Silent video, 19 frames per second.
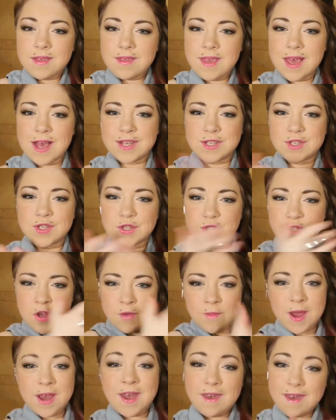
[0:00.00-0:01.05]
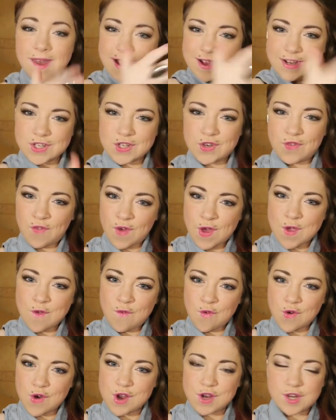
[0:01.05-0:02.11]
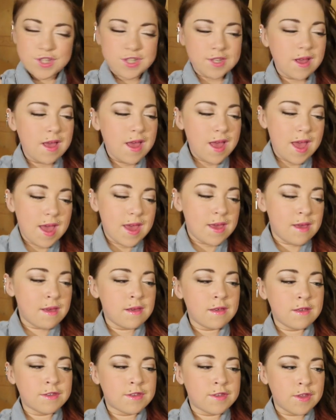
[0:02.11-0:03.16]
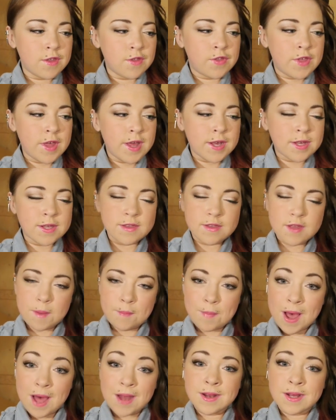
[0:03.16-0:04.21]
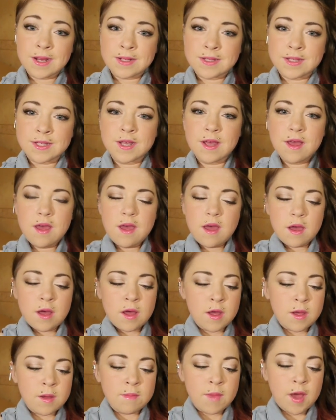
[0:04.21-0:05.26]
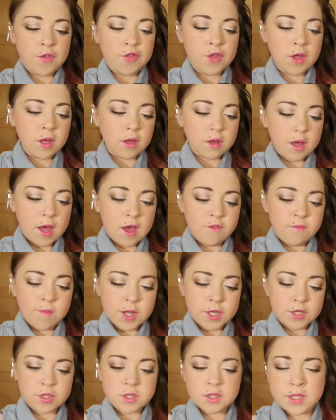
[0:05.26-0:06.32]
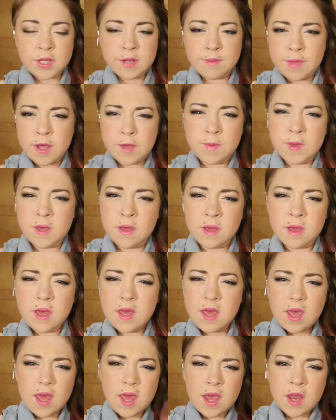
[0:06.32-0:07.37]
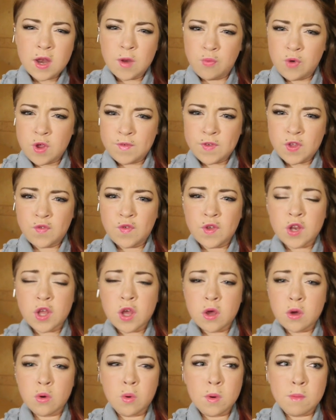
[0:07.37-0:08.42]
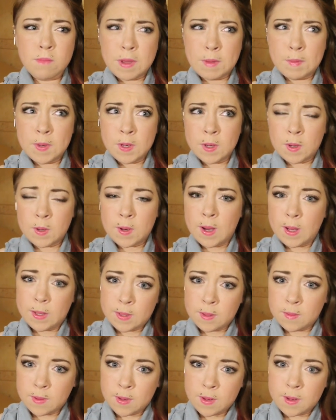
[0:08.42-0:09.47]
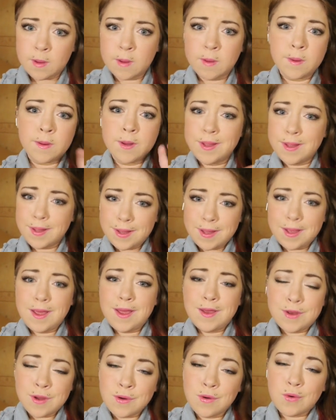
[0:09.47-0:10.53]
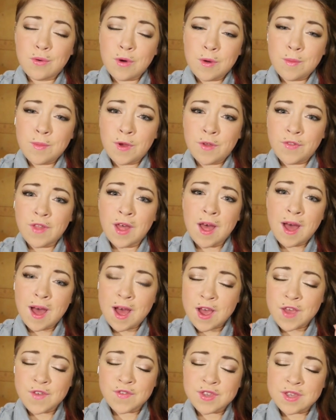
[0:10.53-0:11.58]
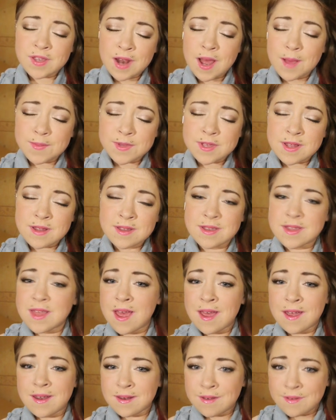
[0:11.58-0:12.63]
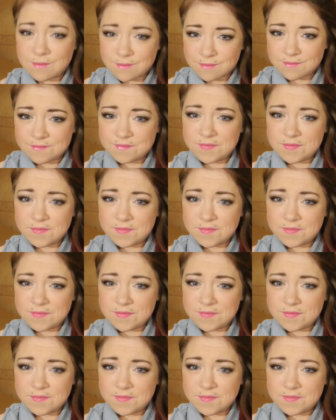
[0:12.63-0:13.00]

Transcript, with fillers: yes, so my next favourite is this palette. Um, I think I've mentioned it maybe in a previous video, maybe not, I don't know. Don't quote me on that, I've slept since then.